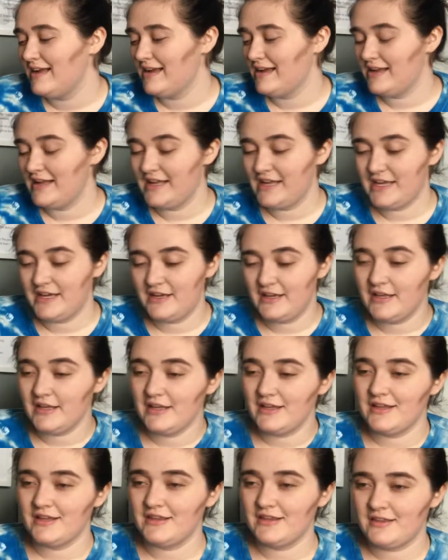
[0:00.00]

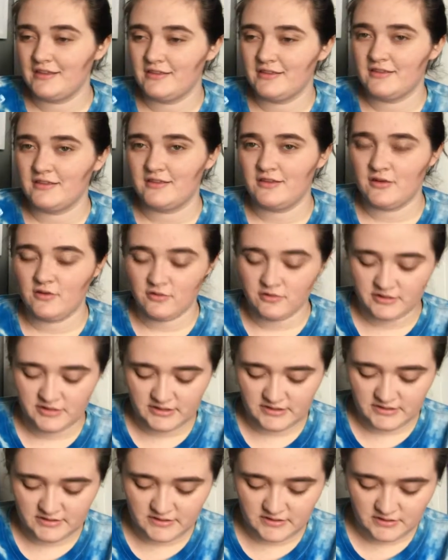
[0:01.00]
The
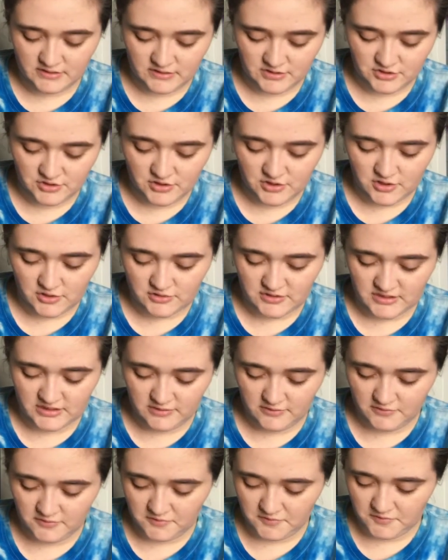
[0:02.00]
oldest is
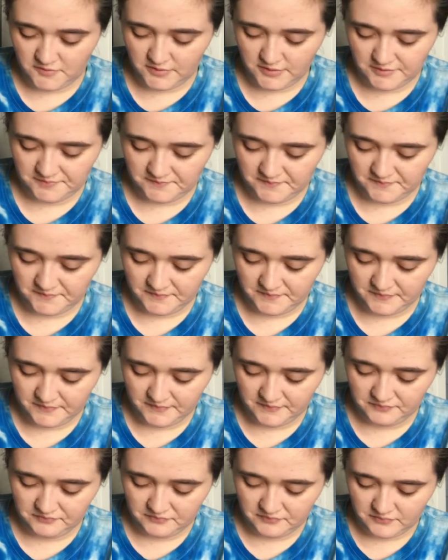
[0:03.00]
Joseph,
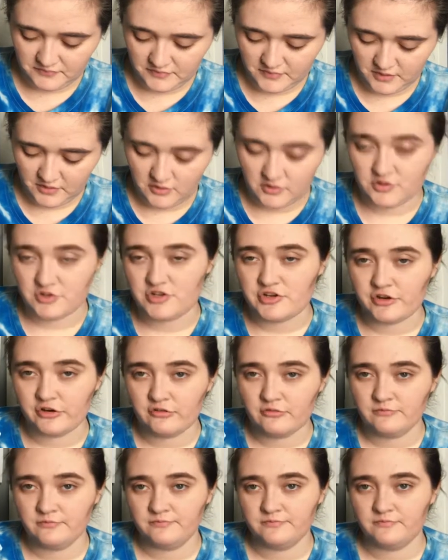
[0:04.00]
or
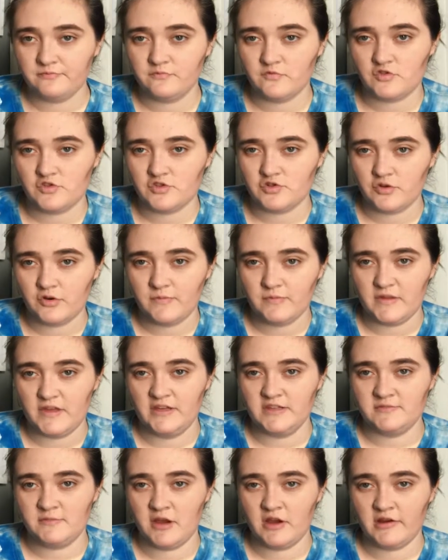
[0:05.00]
Joe for short.
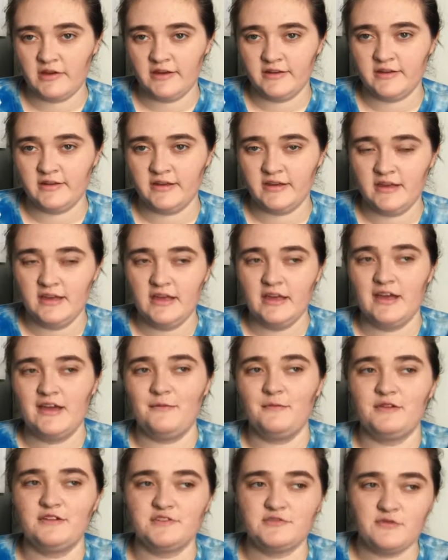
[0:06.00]
He's married.
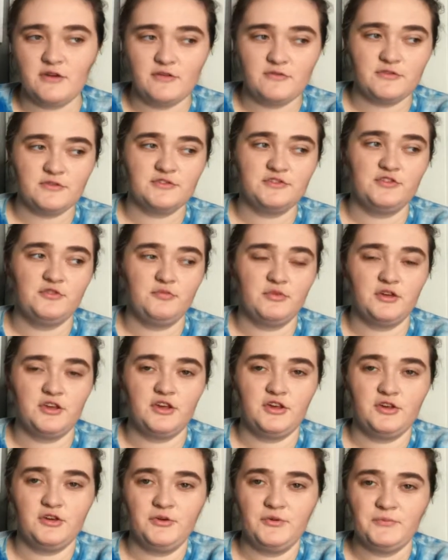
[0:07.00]
Him and his wife are super
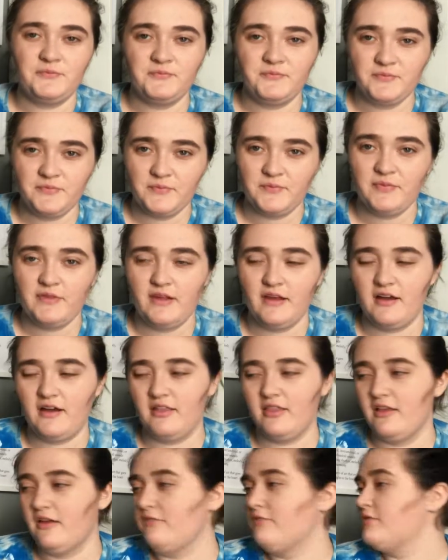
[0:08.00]
cute.
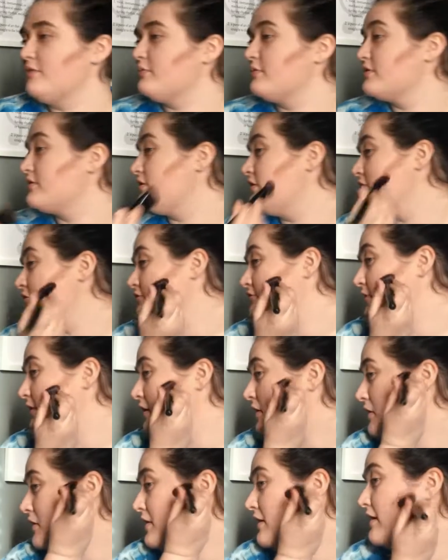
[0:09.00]
I love them with all of
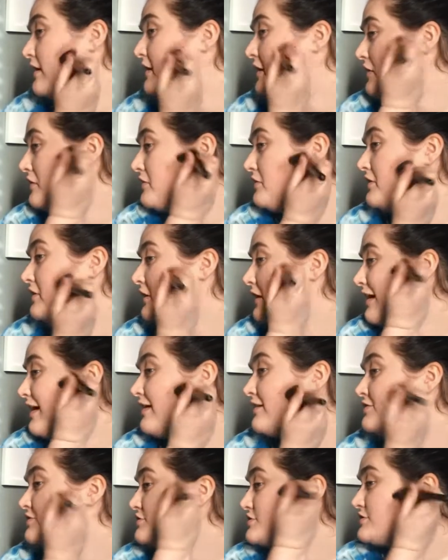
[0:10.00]
my heart, and I think
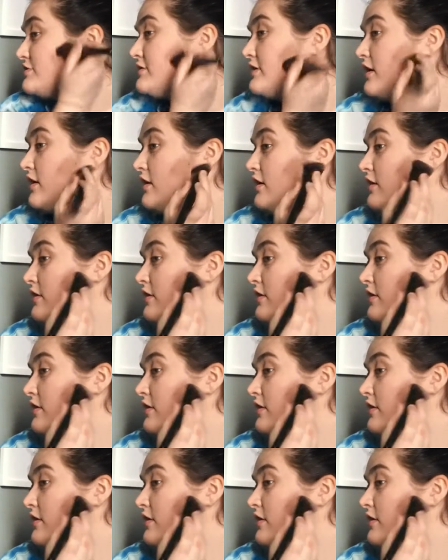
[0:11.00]
actually